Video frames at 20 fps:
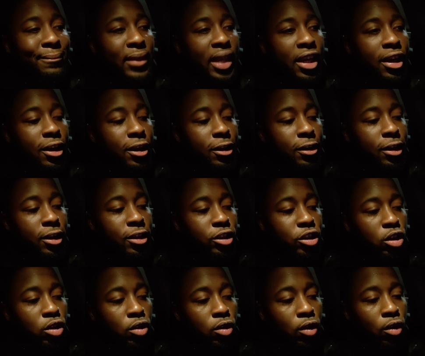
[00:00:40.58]
And
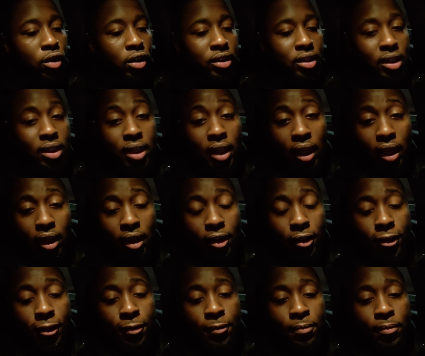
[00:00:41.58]
so on today,
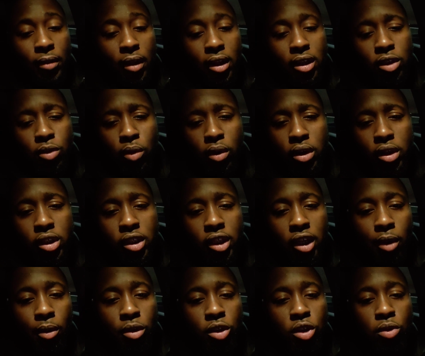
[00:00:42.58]
I just wanted to
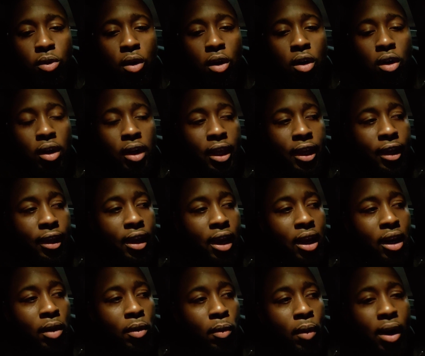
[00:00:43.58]
share with you all like
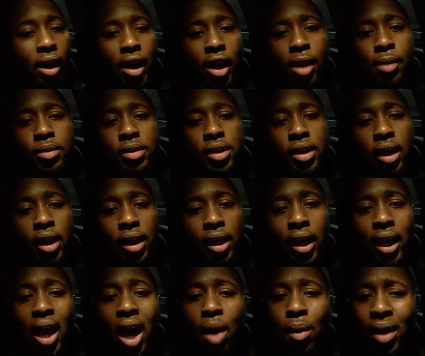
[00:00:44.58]
kind of where I am today and
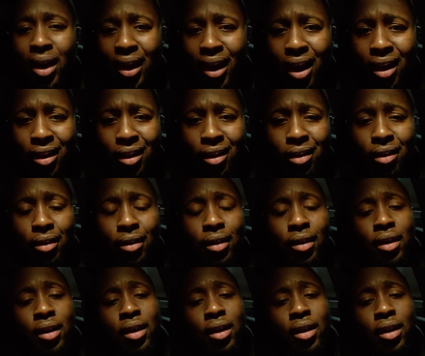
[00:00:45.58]
like how I got here.